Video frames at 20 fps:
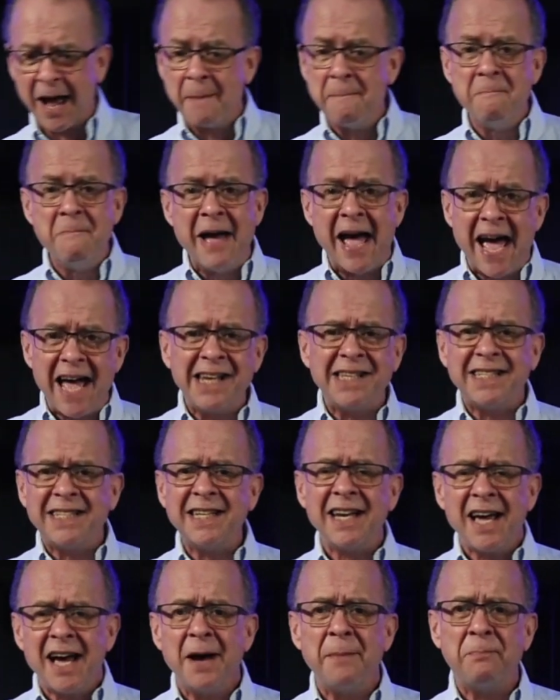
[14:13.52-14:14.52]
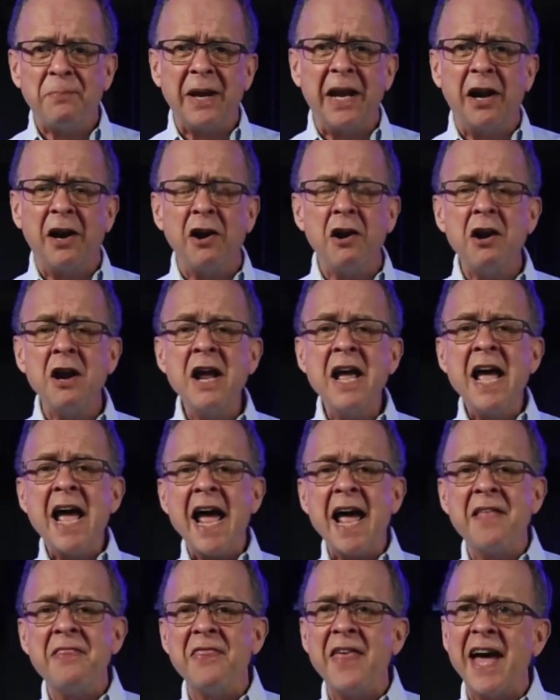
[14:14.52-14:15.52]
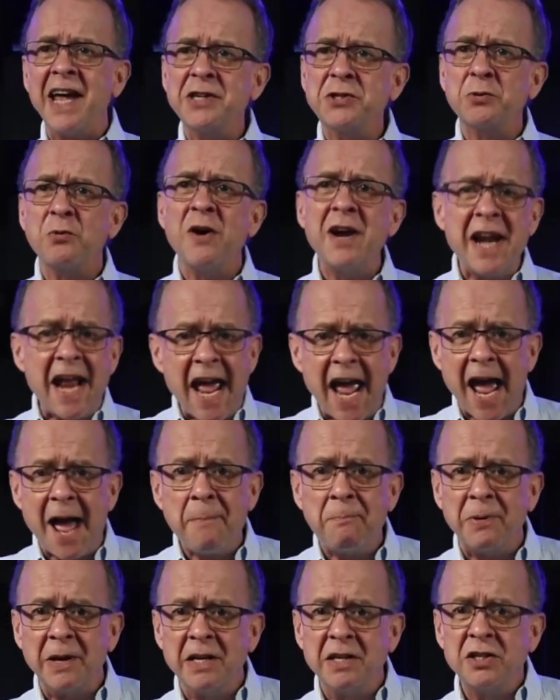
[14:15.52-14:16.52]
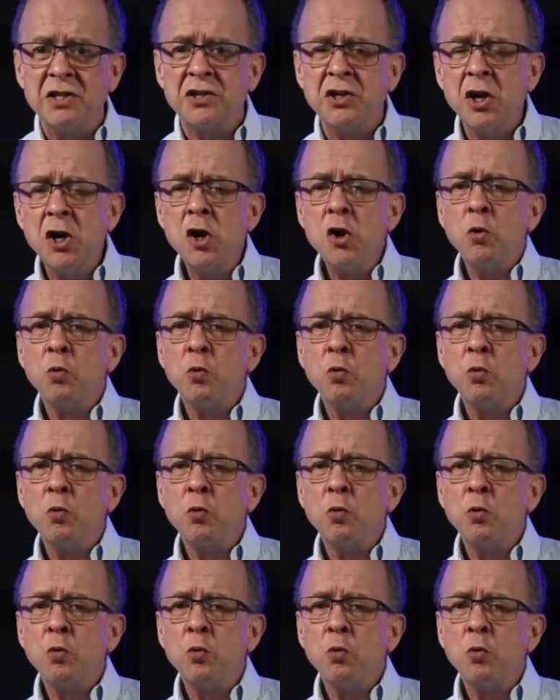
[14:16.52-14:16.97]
a mess up here. And that's what happens